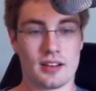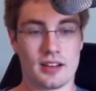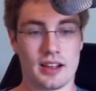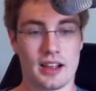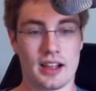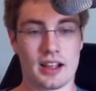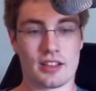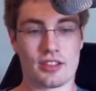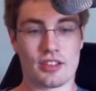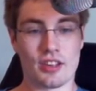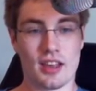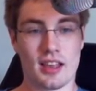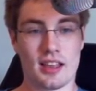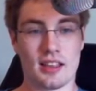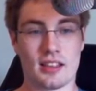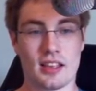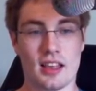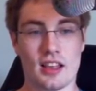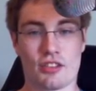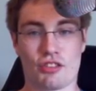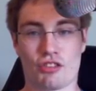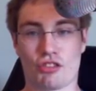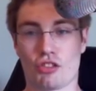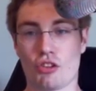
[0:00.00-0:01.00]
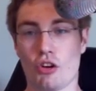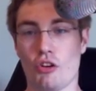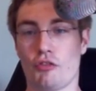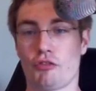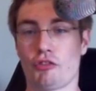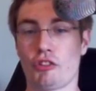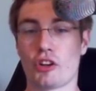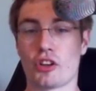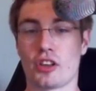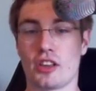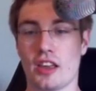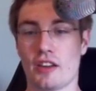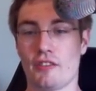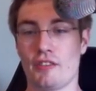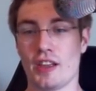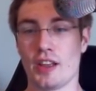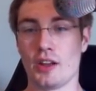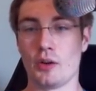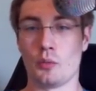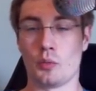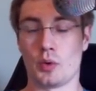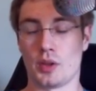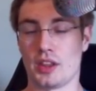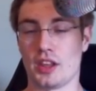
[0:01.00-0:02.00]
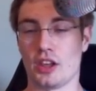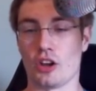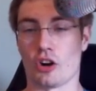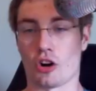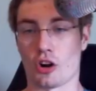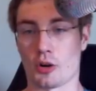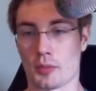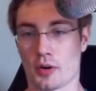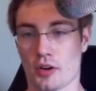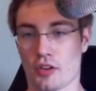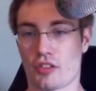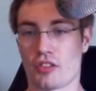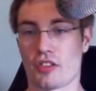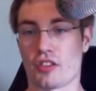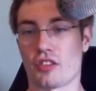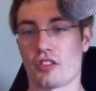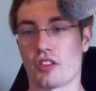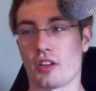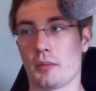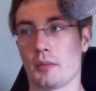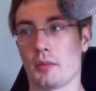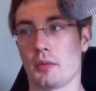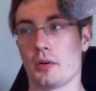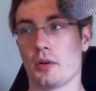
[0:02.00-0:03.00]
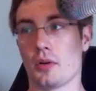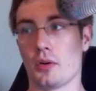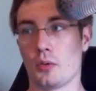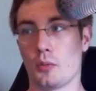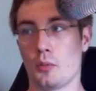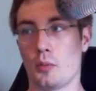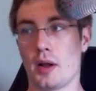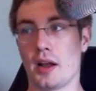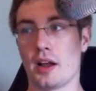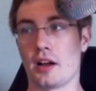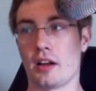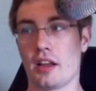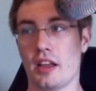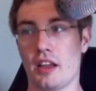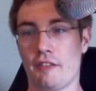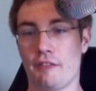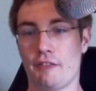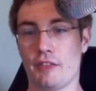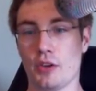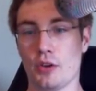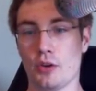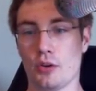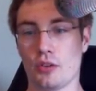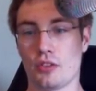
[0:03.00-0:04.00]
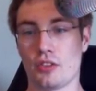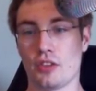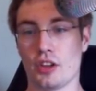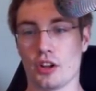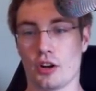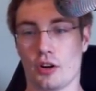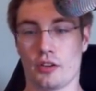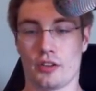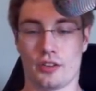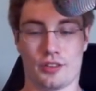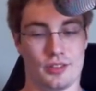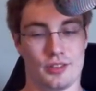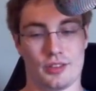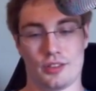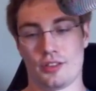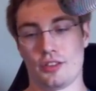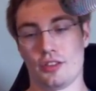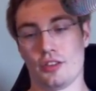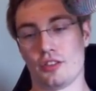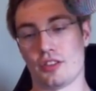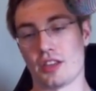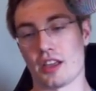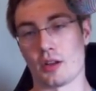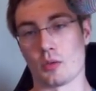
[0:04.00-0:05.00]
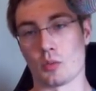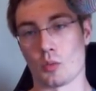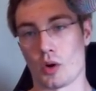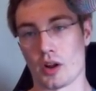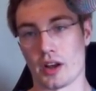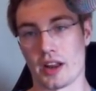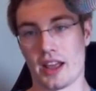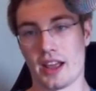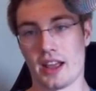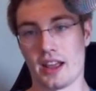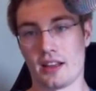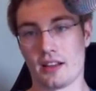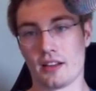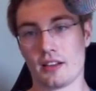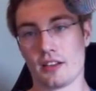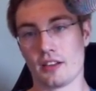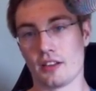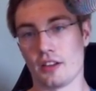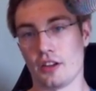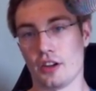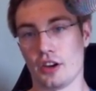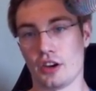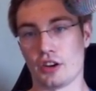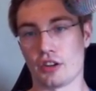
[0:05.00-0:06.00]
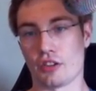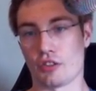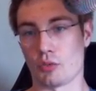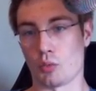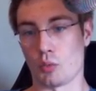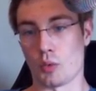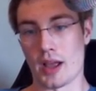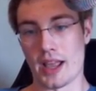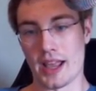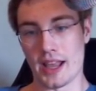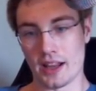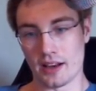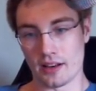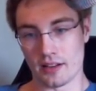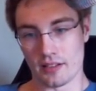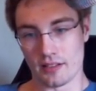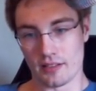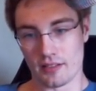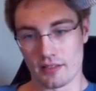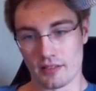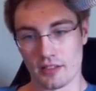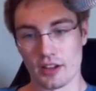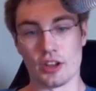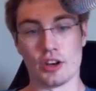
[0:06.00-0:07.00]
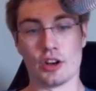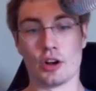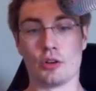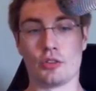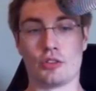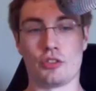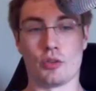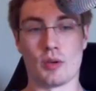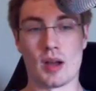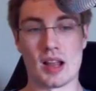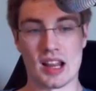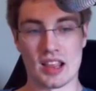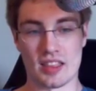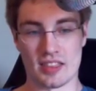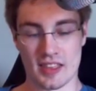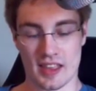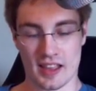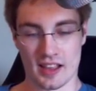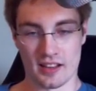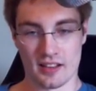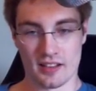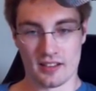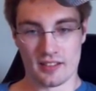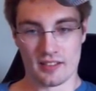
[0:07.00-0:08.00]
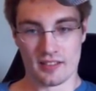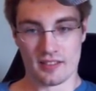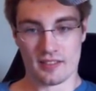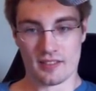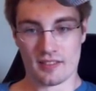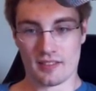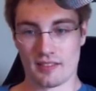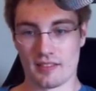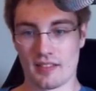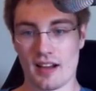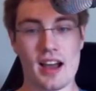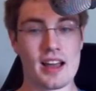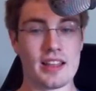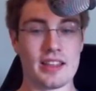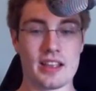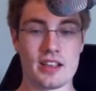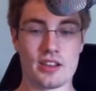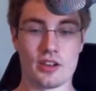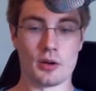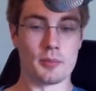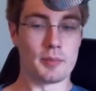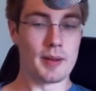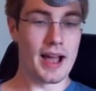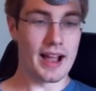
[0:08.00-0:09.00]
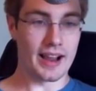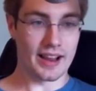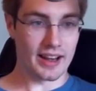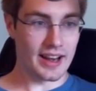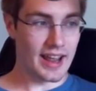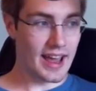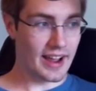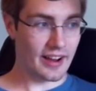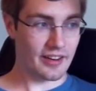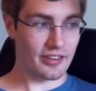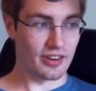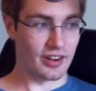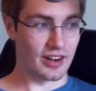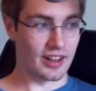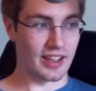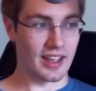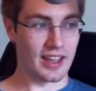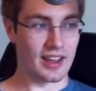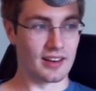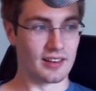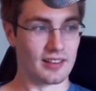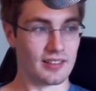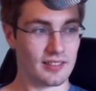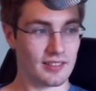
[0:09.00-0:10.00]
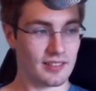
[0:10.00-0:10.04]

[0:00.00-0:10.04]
it's, it, it's so forgiving with the armor system where if you mm -hmm. you know you, you, take one hit, you just wait, you don't do anything, and then yeah. you're back in action again.